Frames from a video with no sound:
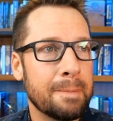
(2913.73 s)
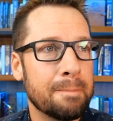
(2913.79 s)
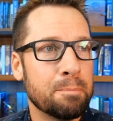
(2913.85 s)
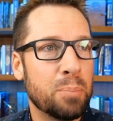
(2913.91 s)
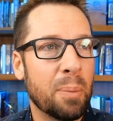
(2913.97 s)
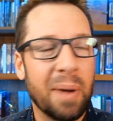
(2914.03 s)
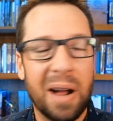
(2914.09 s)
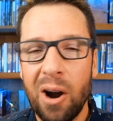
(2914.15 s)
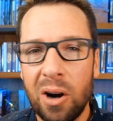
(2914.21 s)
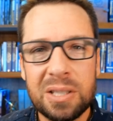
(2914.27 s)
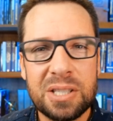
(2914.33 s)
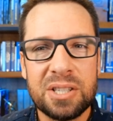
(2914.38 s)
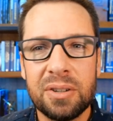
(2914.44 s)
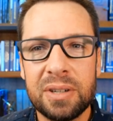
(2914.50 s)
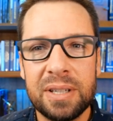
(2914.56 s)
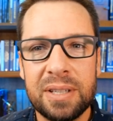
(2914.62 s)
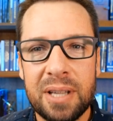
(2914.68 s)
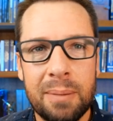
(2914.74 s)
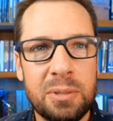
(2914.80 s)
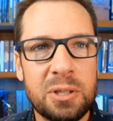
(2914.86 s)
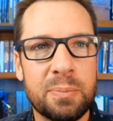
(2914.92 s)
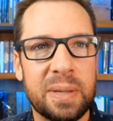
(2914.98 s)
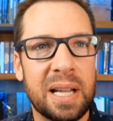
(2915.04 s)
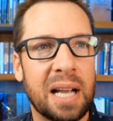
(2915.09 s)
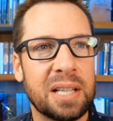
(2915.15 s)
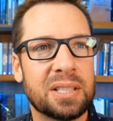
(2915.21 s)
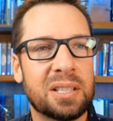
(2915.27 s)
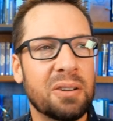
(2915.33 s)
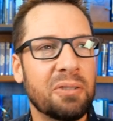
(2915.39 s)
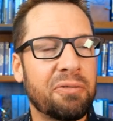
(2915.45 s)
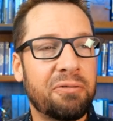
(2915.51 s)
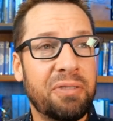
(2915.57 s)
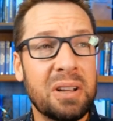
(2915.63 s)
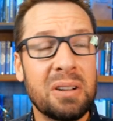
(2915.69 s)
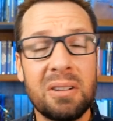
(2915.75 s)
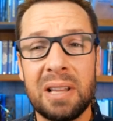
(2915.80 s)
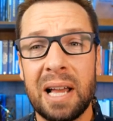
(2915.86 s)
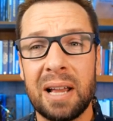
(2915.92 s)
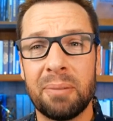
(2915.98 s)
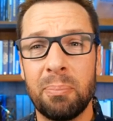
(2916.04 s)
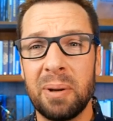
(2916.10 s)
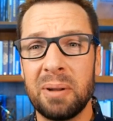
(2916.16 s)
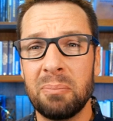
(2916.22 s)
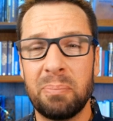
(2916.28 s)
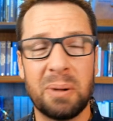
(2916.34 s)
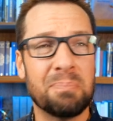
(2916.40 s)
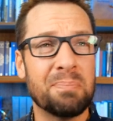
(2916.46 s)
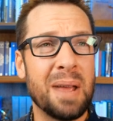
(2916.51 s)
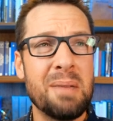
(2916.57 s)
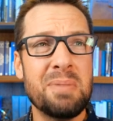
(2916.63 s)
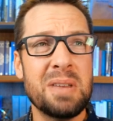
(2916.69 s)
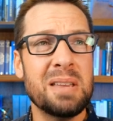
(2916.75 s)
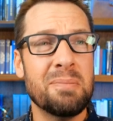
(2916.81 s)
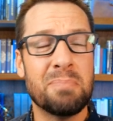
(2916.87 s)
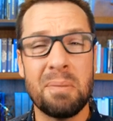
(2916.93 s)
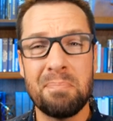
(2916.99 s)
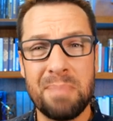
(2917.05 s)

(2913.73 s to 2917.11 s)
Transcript: But my heart still condemns me. I still feel like, but maybe